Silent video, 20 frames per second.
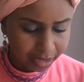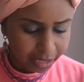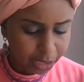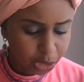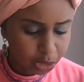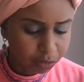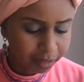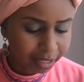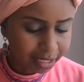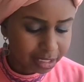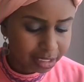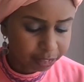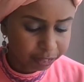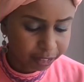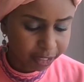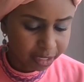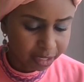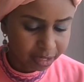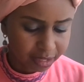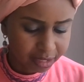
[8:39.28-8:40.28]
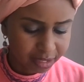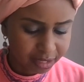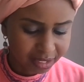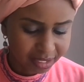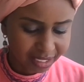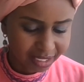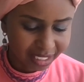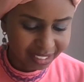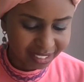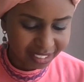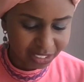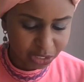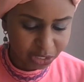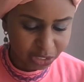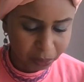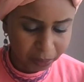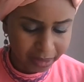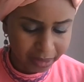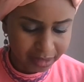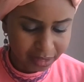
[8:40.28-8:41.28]
He caressed fingers as he
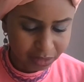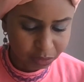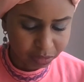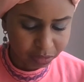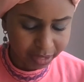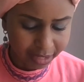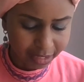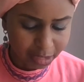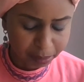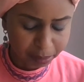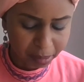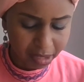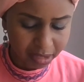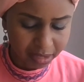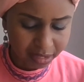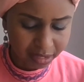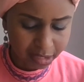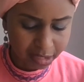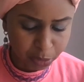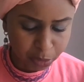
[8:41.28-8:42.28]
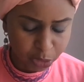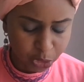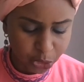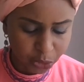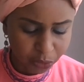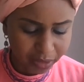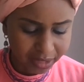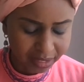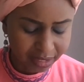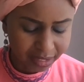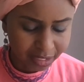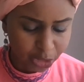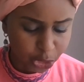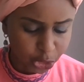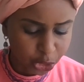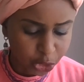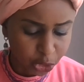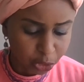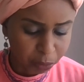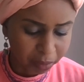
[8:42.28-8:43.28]
squeezed rings past stubborn joints and
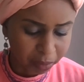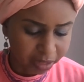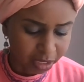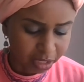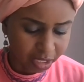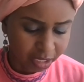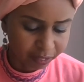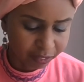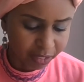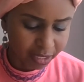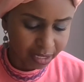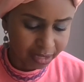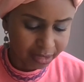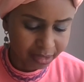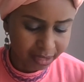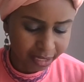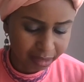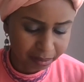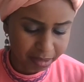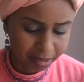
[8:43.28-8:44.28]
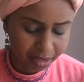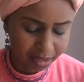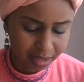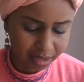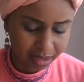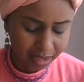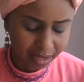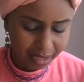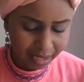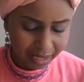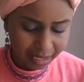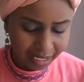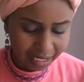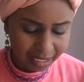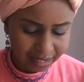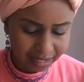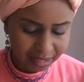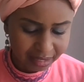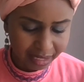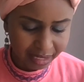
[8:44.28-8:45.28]
shook with nervy excitement
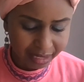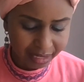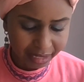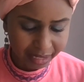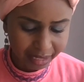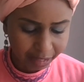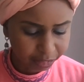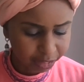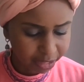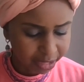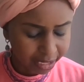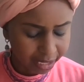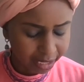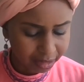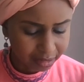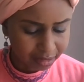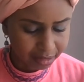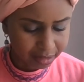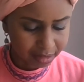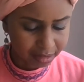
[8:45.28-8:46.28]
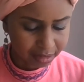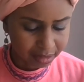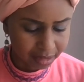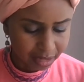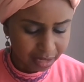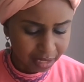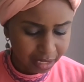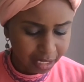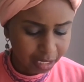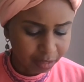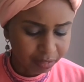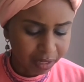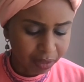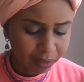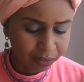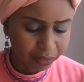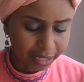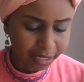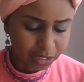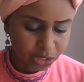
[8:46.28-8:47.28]
as he tied heavy necklaces
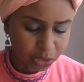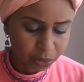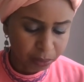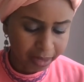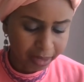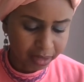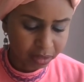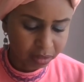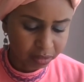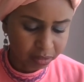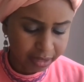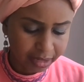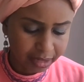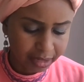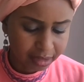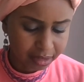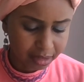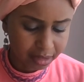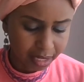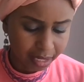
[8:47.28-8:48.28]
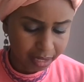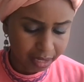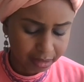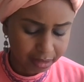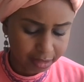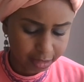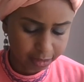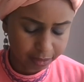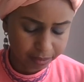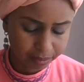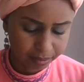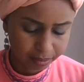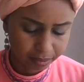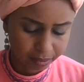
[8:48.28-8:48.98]
around their sweat-creased necks.